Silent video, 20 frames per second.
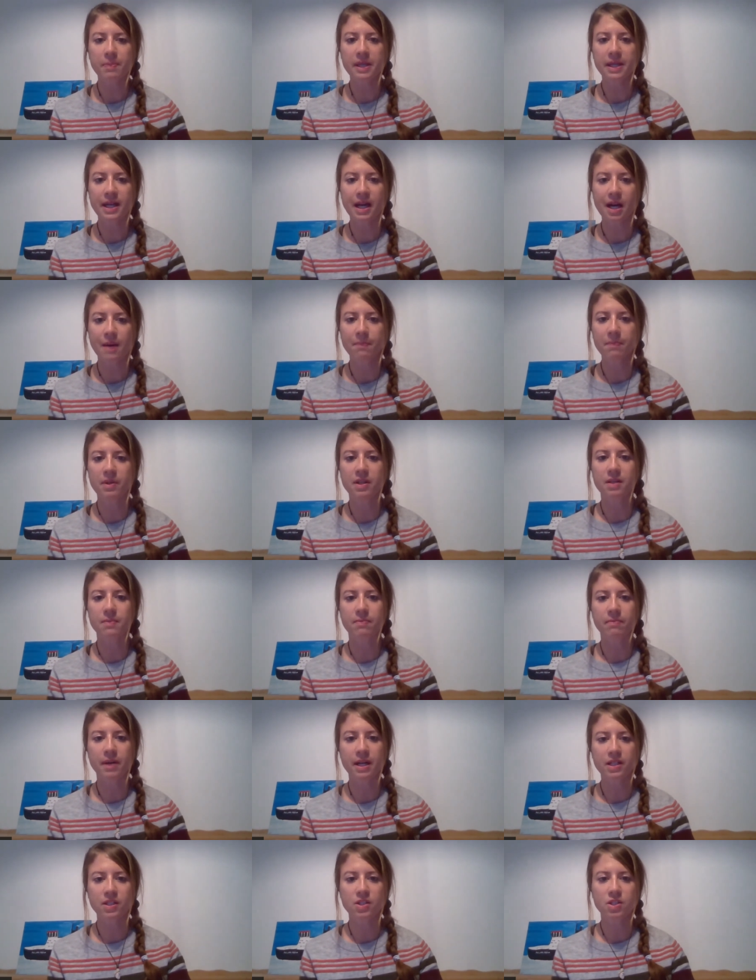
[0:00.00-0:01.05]
become
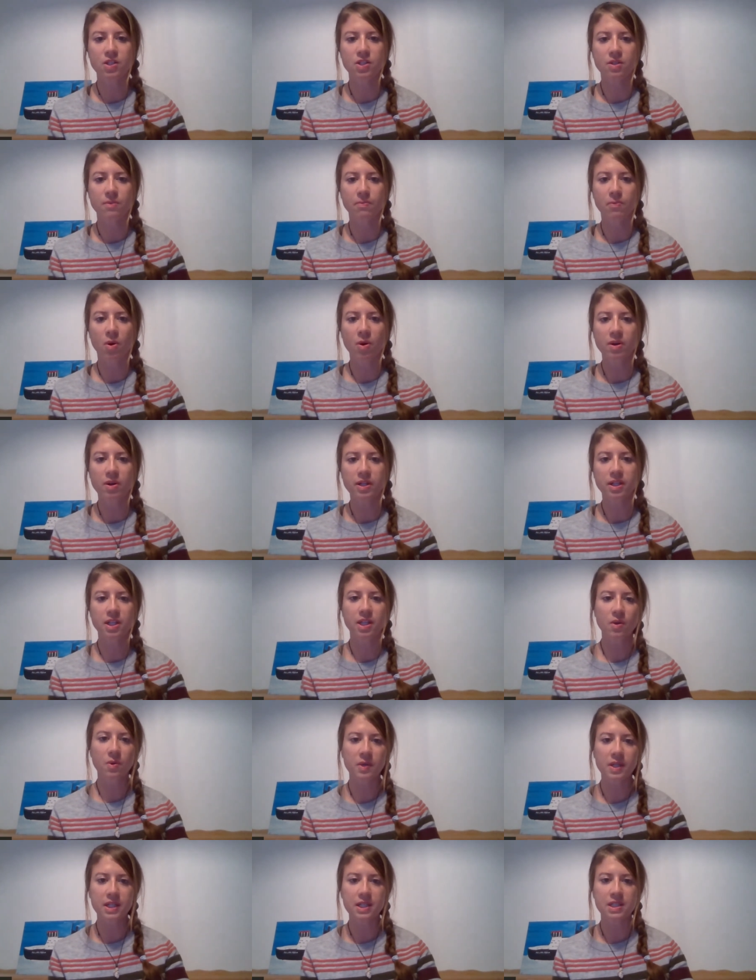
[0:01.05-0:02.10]
much more
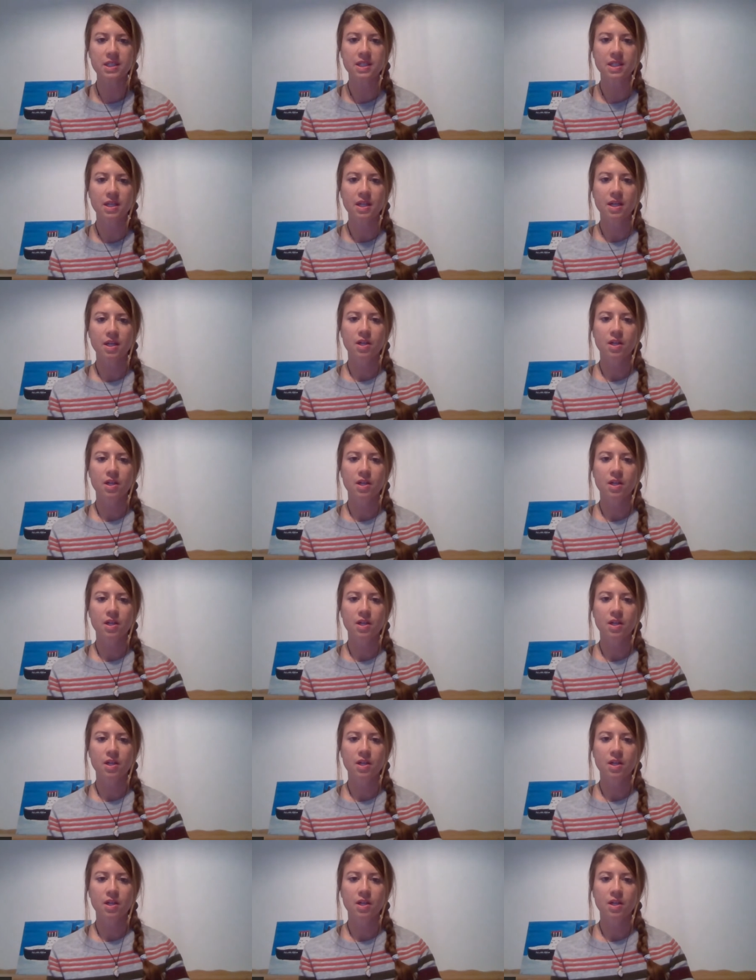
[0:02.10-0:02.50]
curious.